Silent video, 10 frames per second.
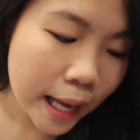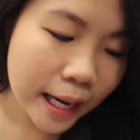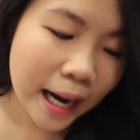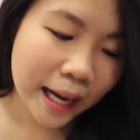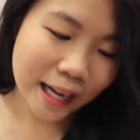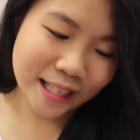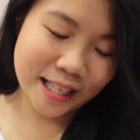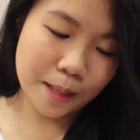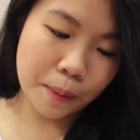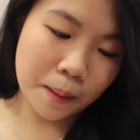And then I got
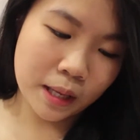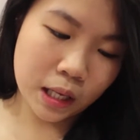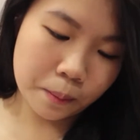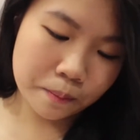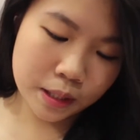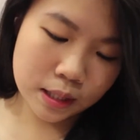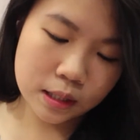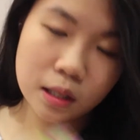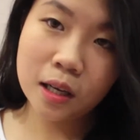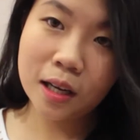the Baby
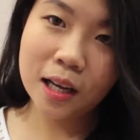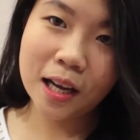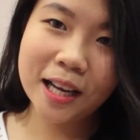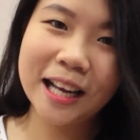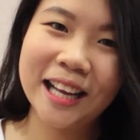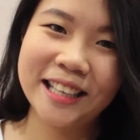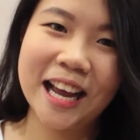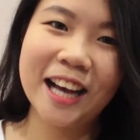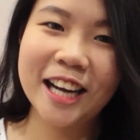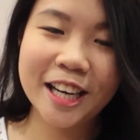Lips, and
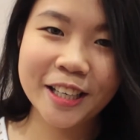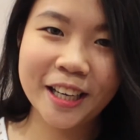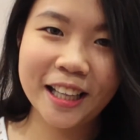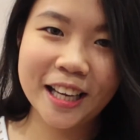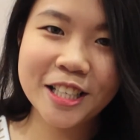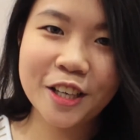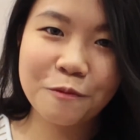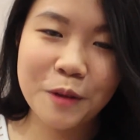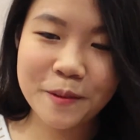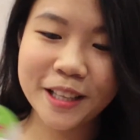yeah, another collection
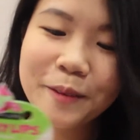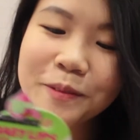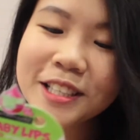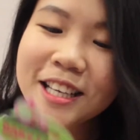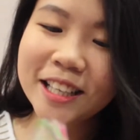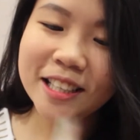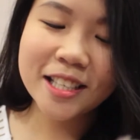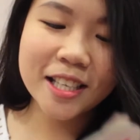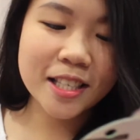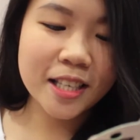of Baby Lips.
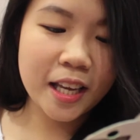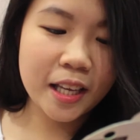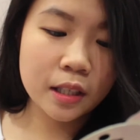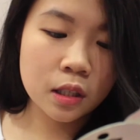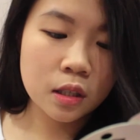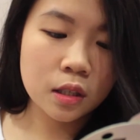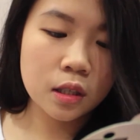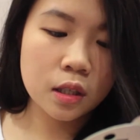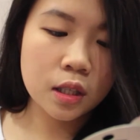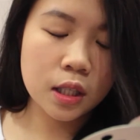This is in
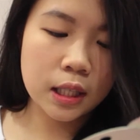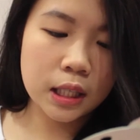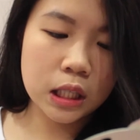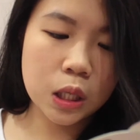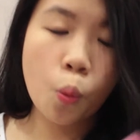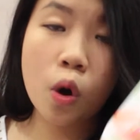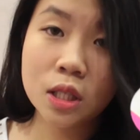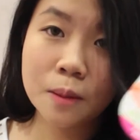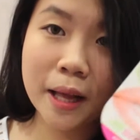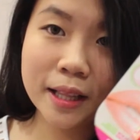
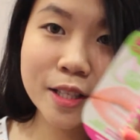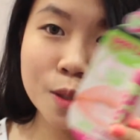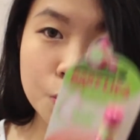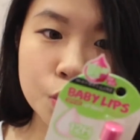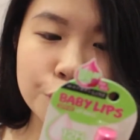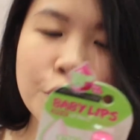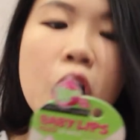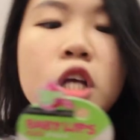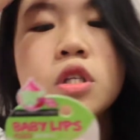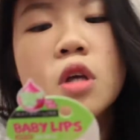Watermelon Smooth.
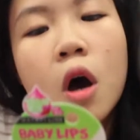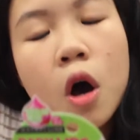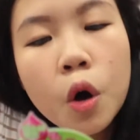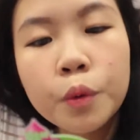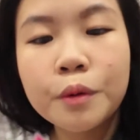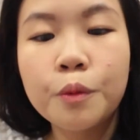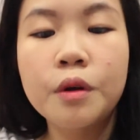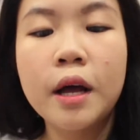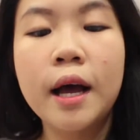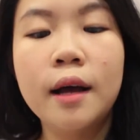So
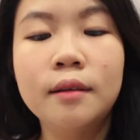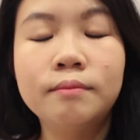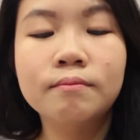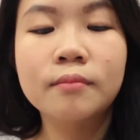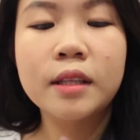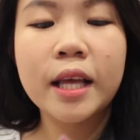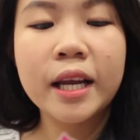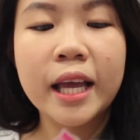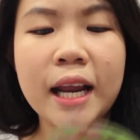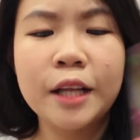then
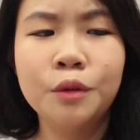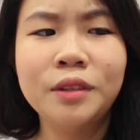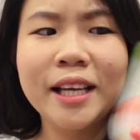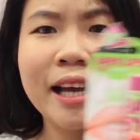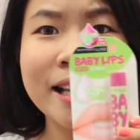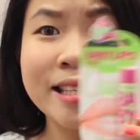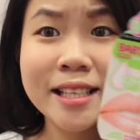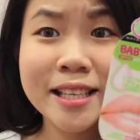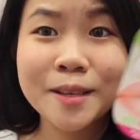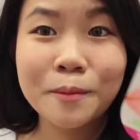again, I don't think I
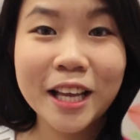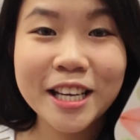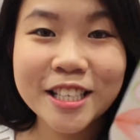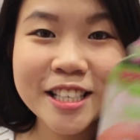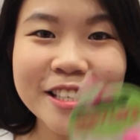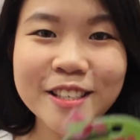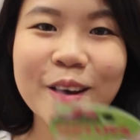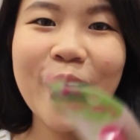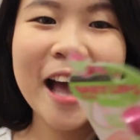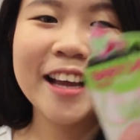see this in Malaysia,
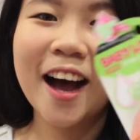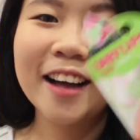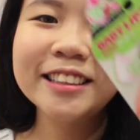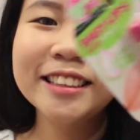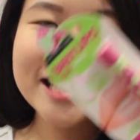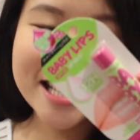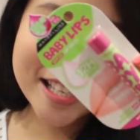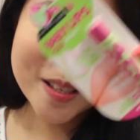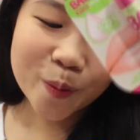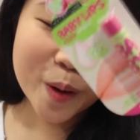so I got
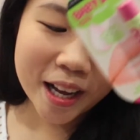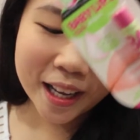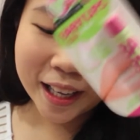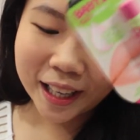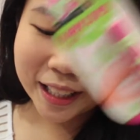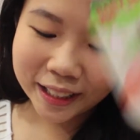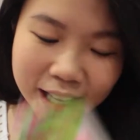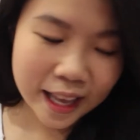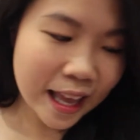this one.